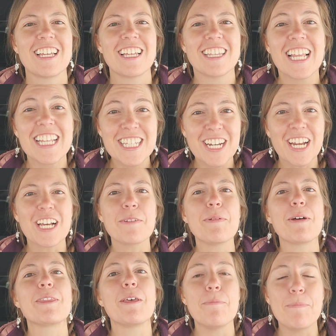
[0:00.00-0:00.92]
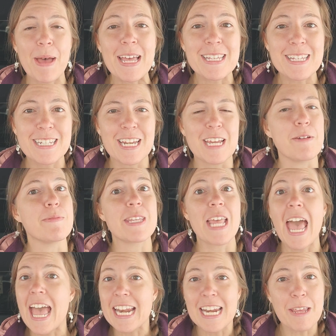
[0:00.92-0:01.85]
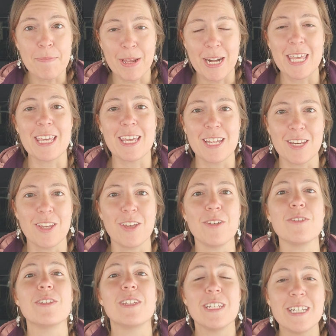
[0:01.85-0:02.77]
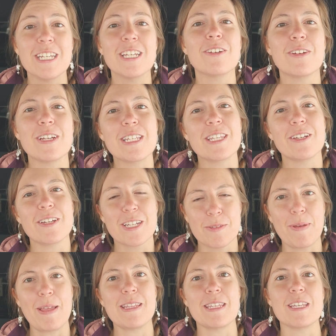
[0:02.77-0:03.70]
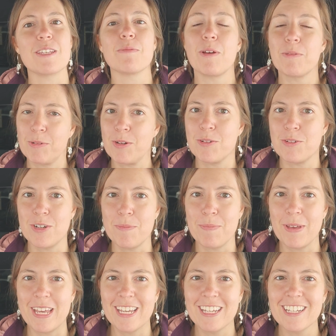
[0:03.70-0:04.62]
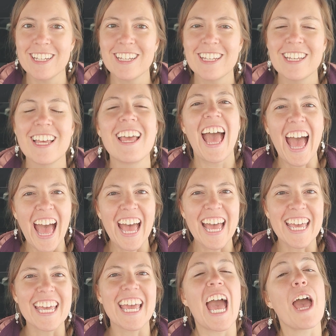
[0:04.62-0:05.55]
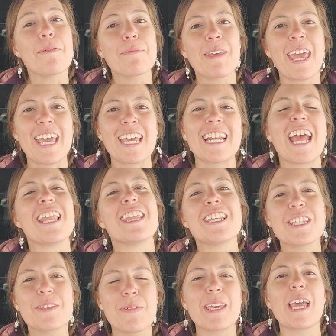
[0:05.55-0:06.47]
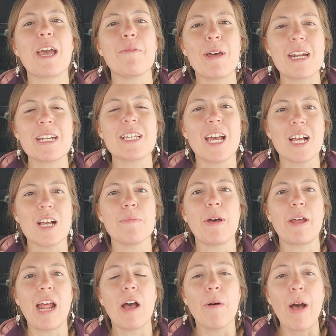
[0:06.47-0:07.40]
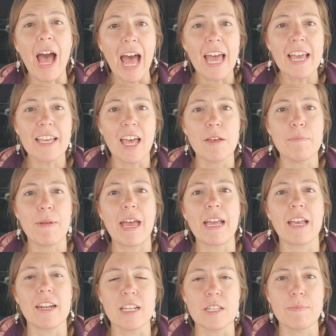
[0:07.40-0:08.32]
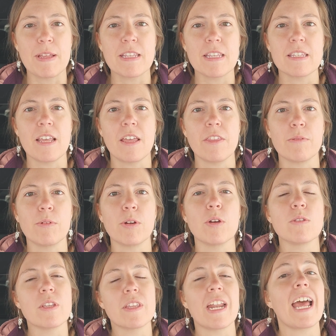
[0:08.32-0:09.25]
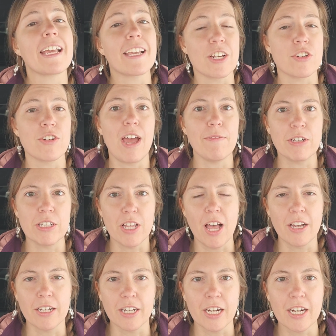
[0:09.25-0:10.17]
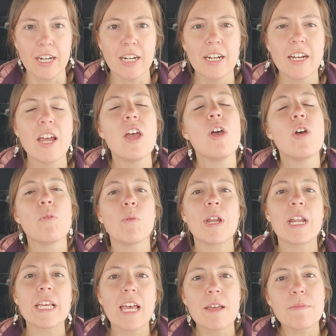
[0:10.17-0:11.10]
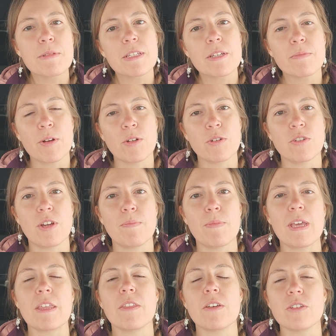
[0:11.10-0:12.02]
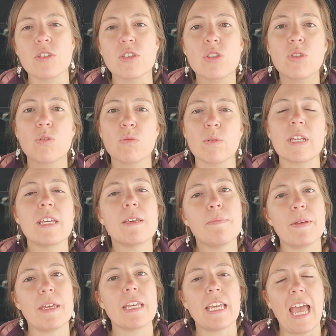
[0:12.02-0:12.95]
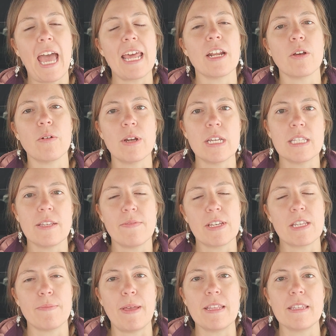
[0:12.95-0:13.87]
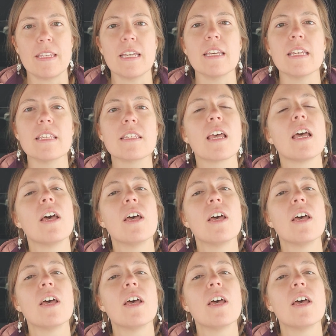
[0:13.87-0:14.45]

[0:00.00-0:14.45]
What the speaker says: Let's talk about the best tips anybody can use to decrease their expenses while road tripping. Hi, I'm Kate, and this week I want to talk about how I cut back on expenses on the road so that I can travel longer. When it comes to road tripping, there's three big categories of expenses: